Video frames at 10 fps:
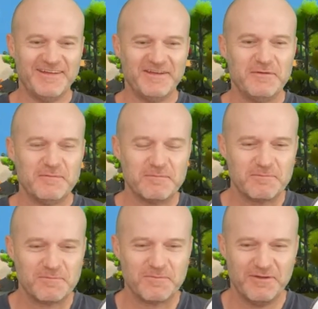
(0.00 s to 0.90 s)

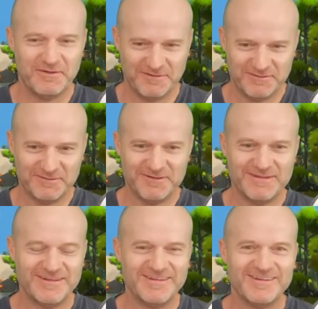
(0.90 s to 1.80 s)

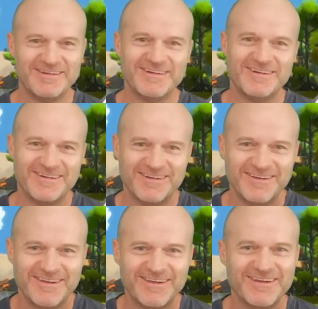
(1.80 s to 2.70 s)

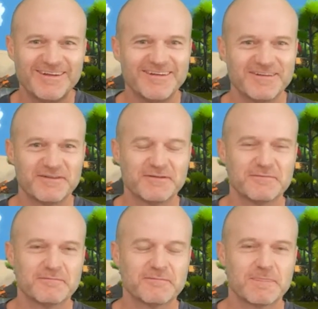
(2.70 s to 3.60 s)

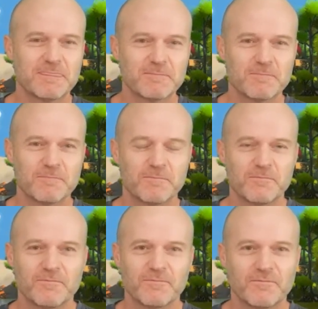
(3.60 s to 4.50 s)

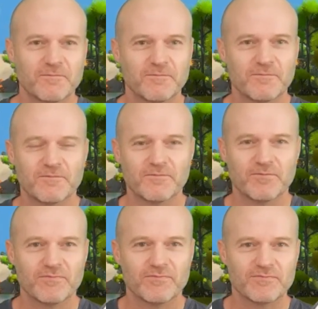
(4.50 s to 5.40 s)

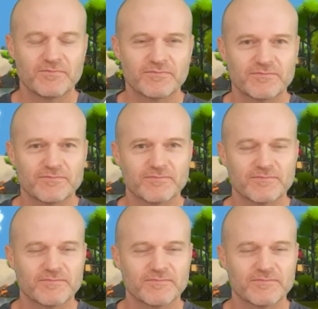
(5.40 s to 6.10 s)
(not speaking)